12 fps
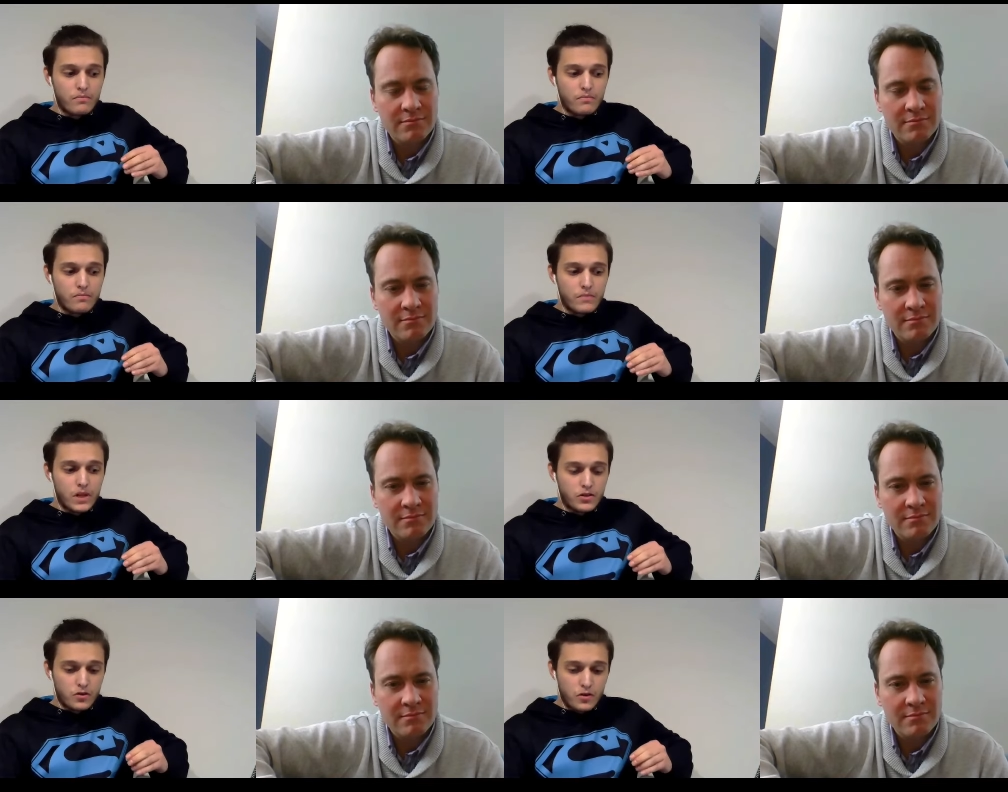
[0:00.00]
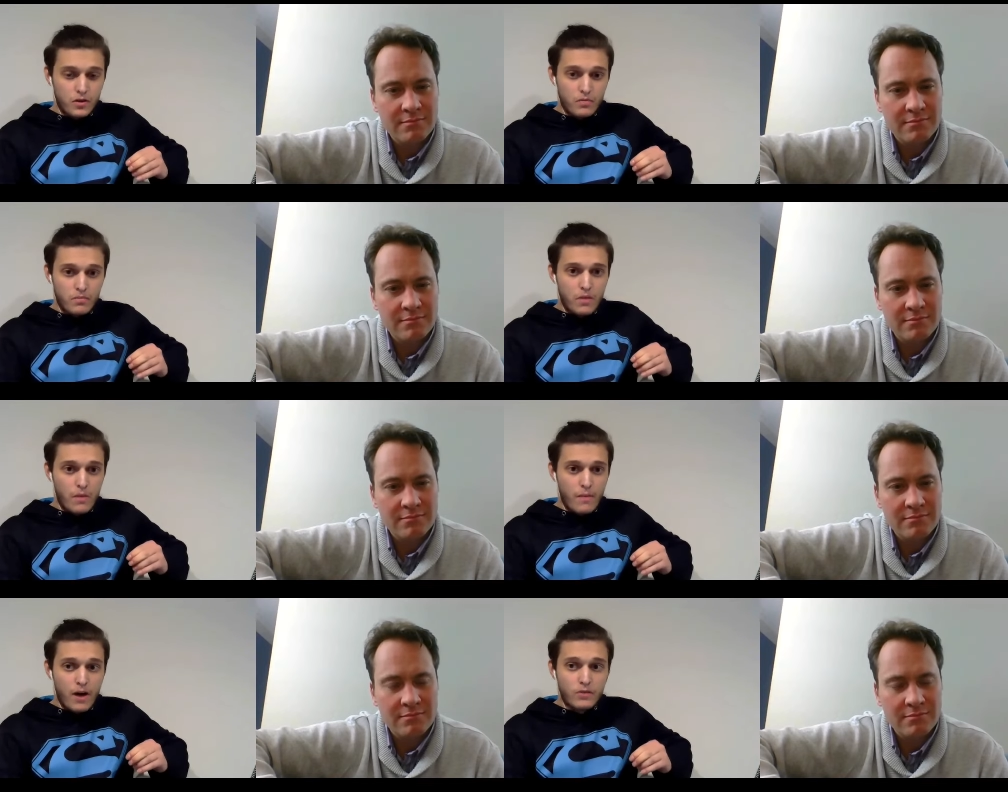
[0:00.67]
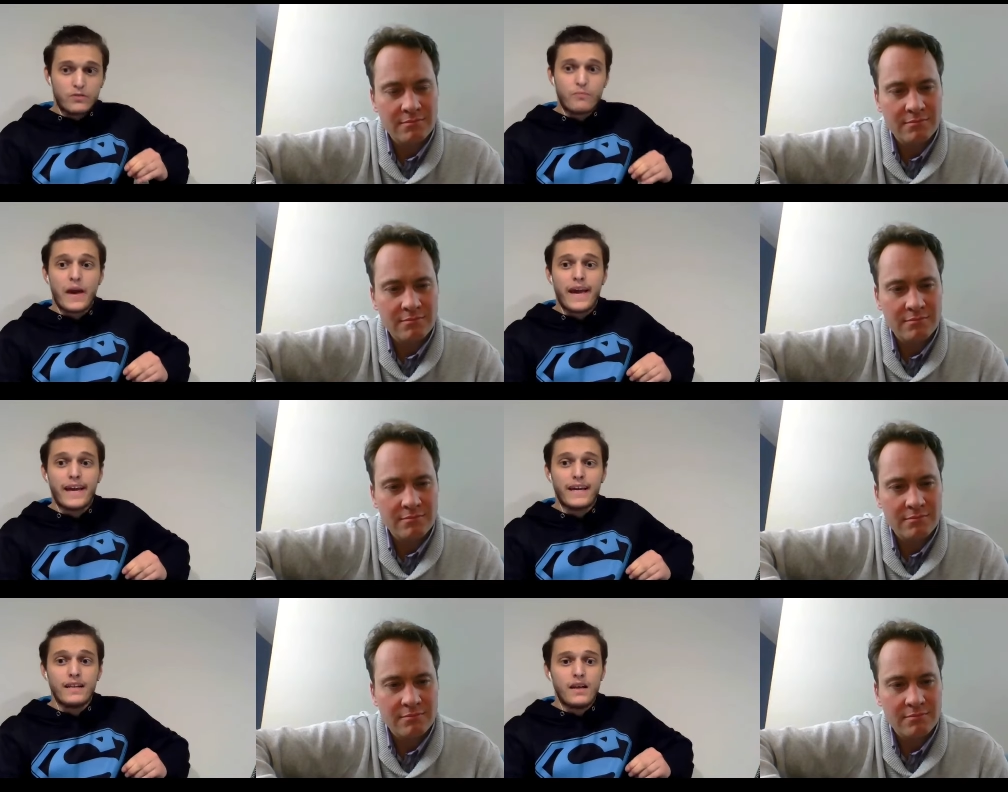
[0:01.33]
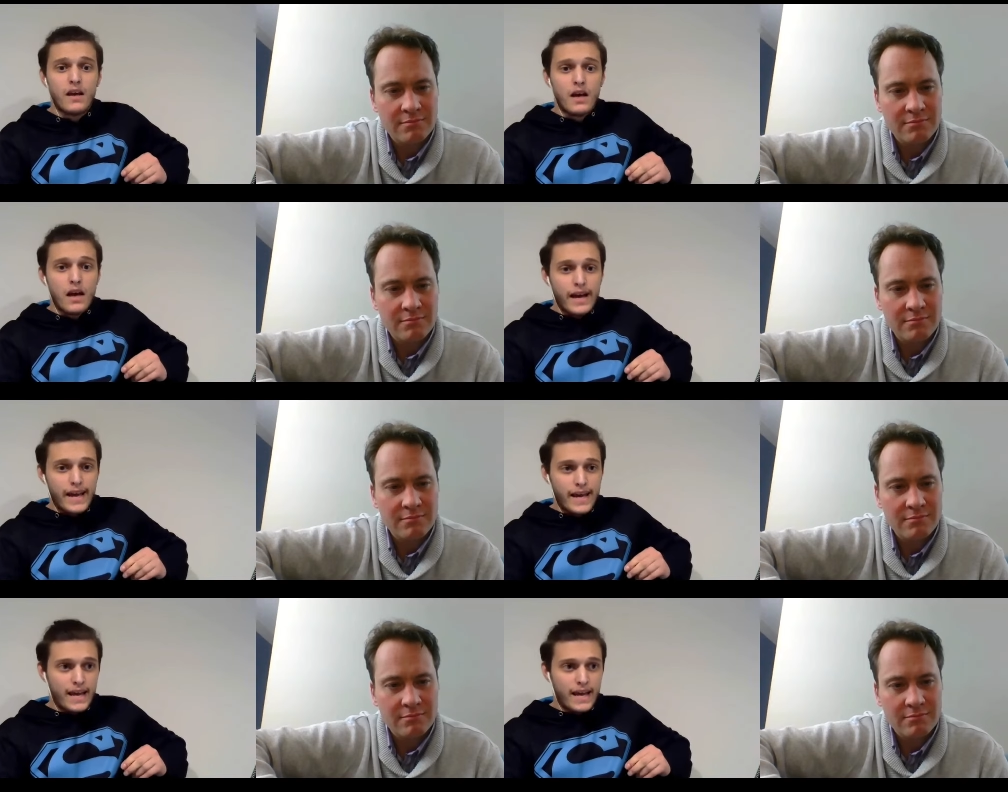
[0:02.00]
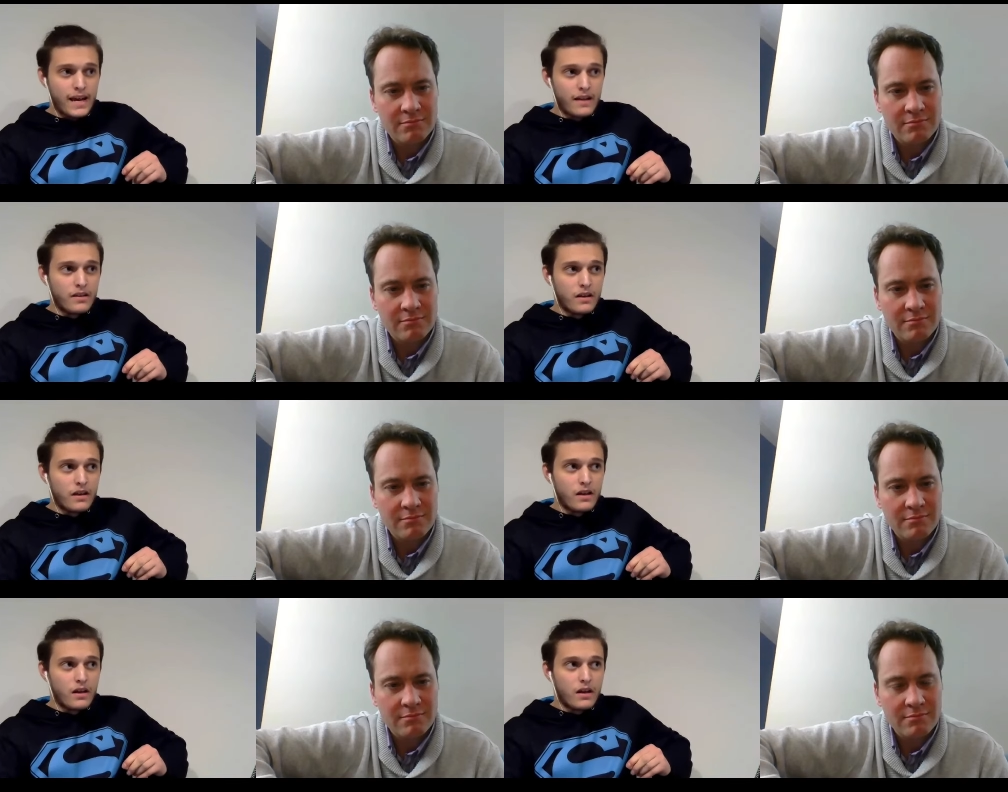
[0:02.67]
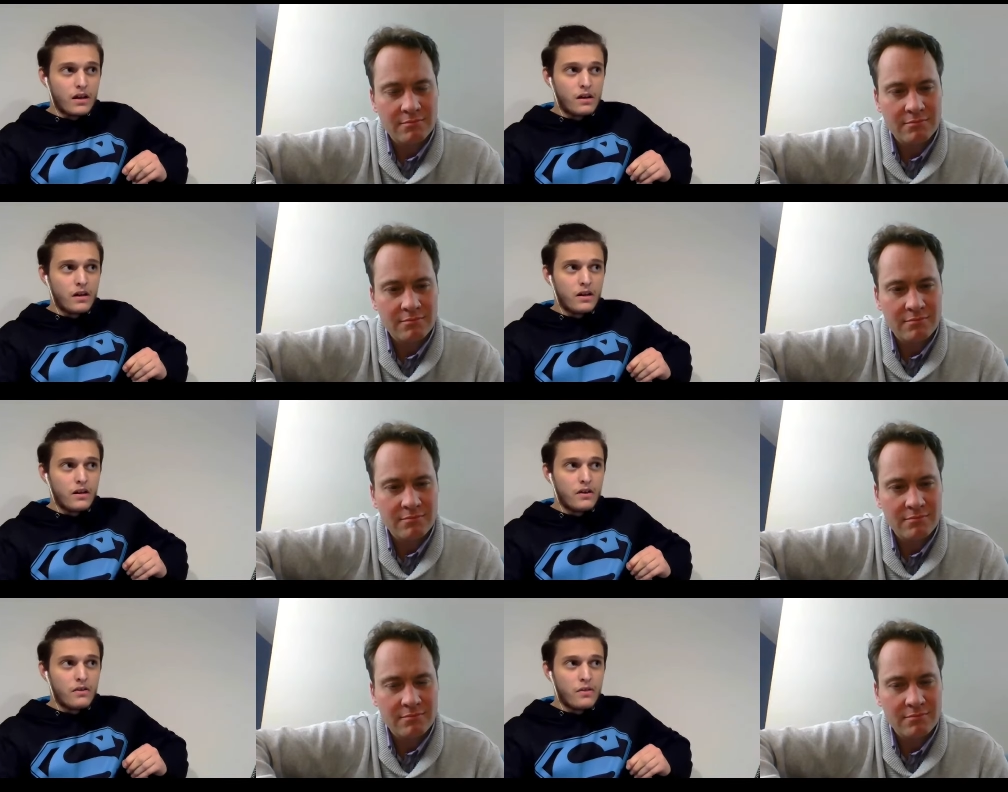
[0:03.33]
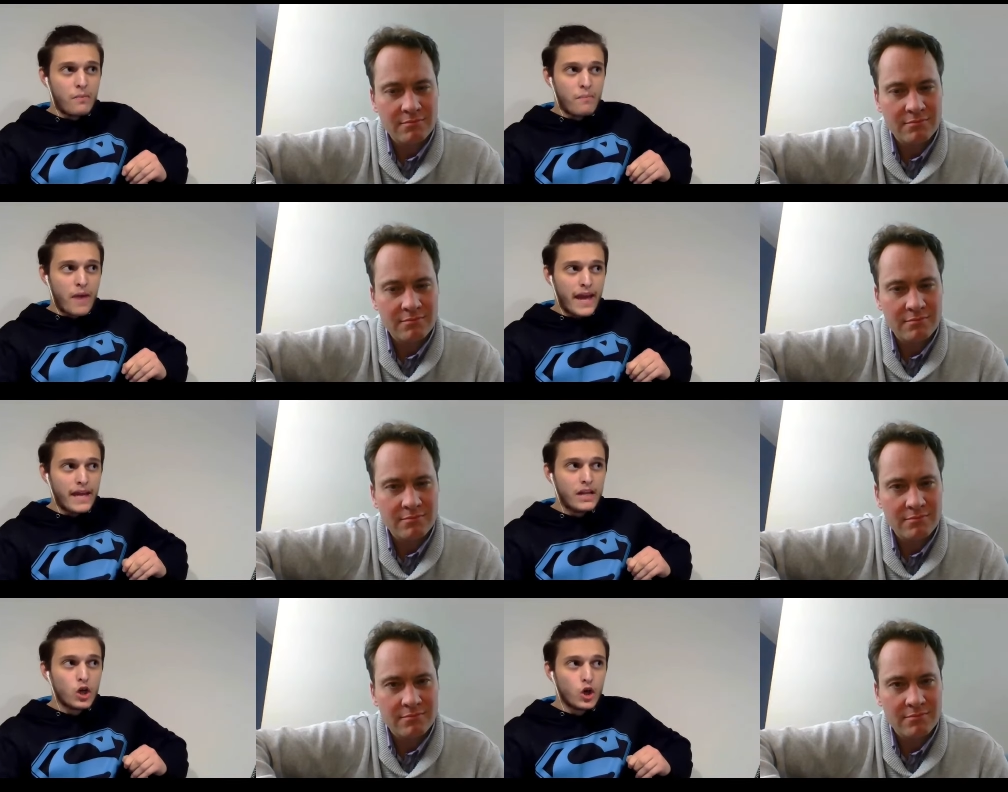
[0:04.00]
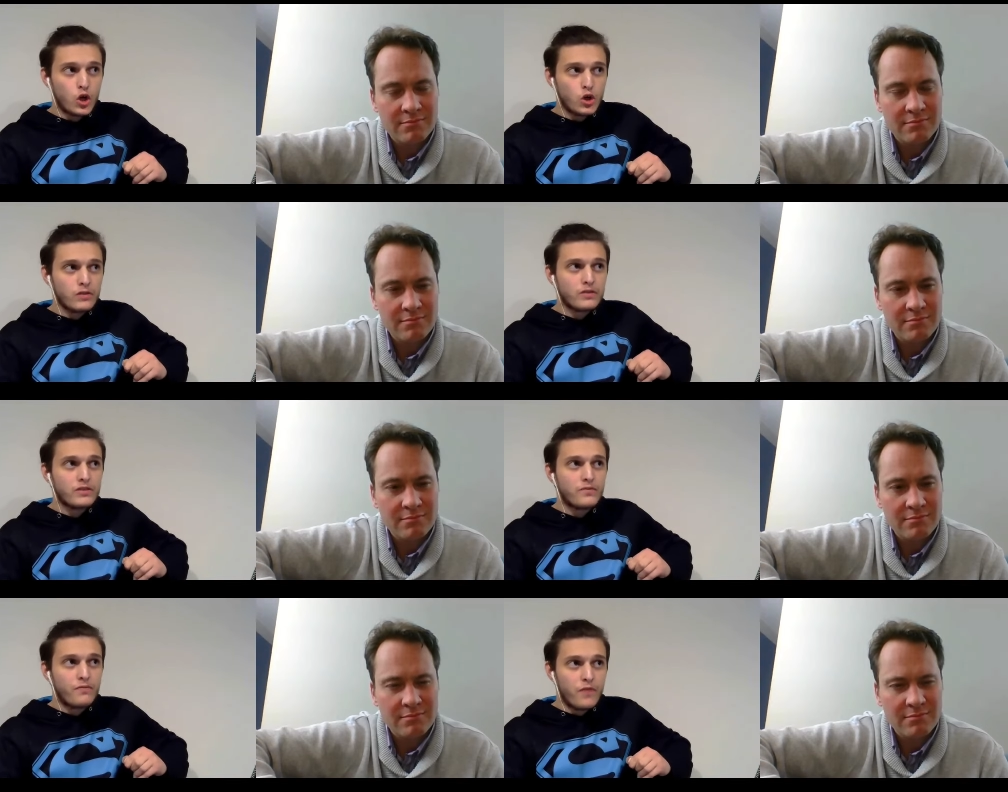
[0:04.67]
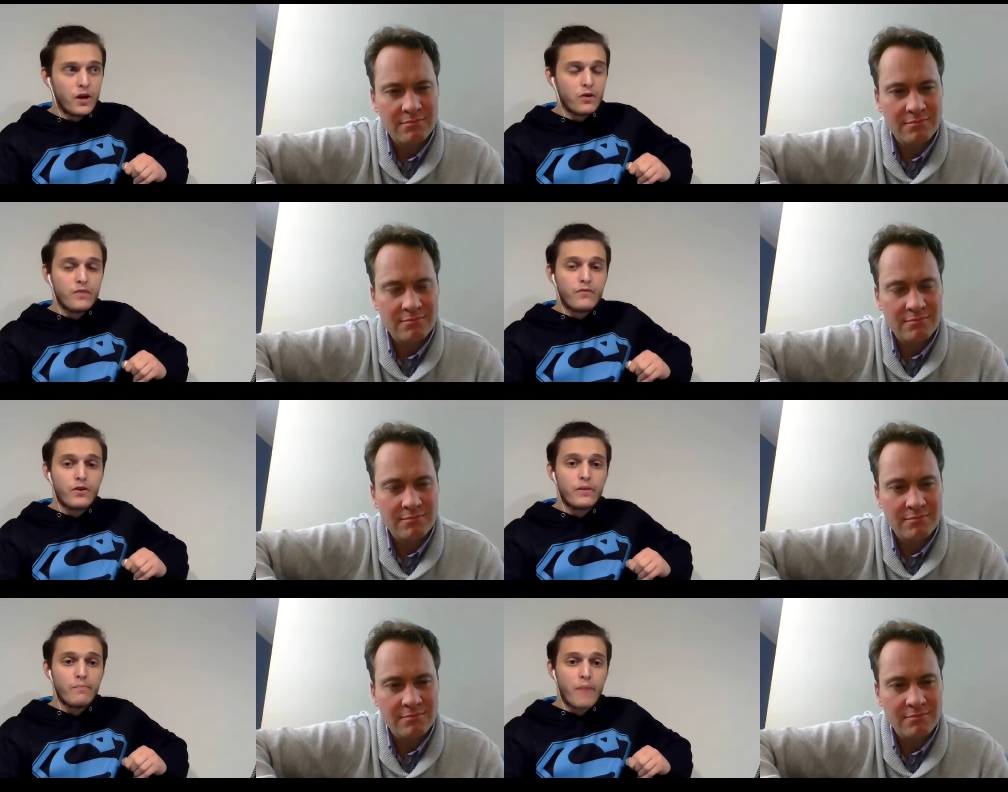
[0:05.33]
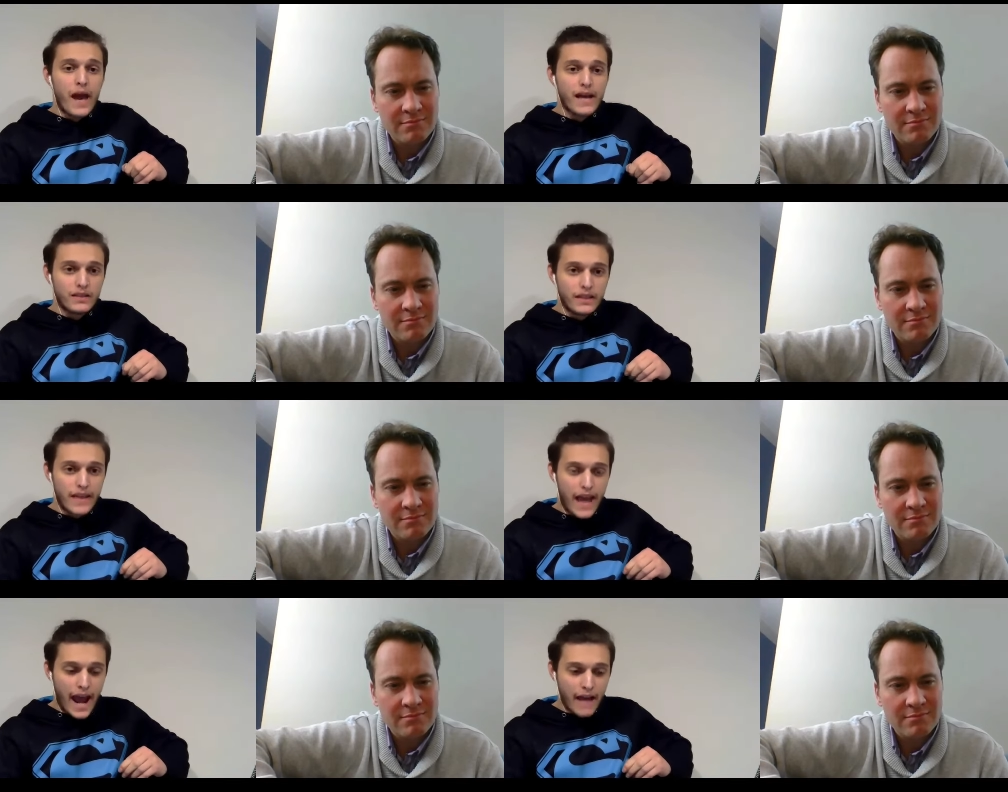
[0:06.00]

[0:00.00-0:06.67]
Speaker 1: extreme amounts of pain, and the pain hurts very, very badly at